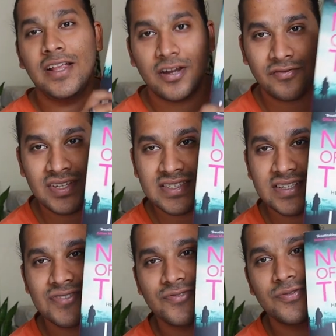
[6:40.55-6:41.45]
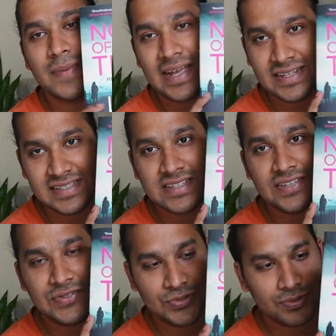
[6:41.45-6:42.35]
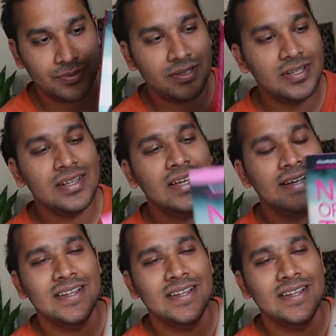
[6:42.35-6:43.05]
None of This Is True by Lisa Jewell.